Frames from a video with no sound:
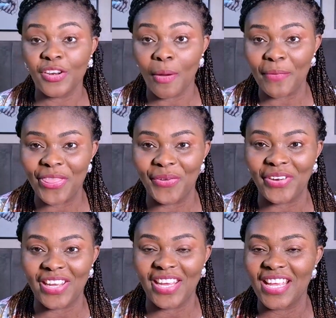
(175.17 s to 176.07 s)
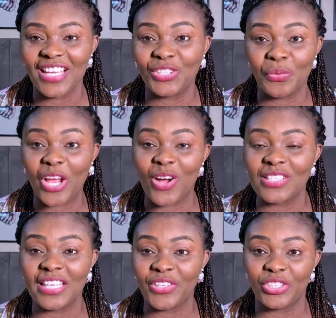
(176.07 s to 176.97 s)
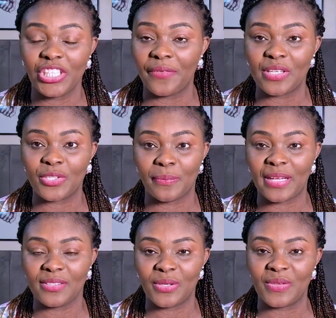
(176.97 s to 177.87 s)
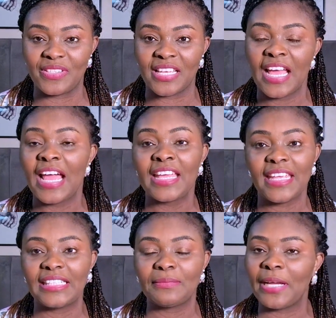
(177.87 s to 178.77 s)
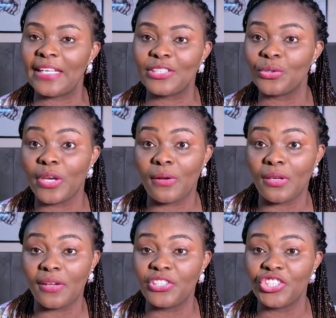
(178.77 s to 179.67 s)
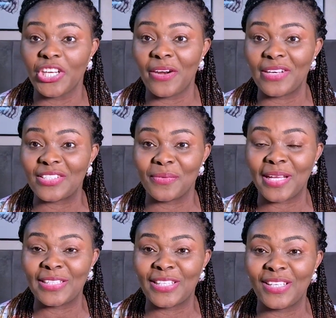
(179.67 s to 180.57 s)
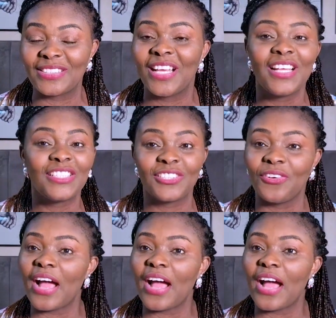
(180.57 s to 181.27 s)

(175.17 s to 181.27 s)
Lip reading: number three is with cutting your cherry tomatoes. Yes, my little girl loves cherry tomatoes, so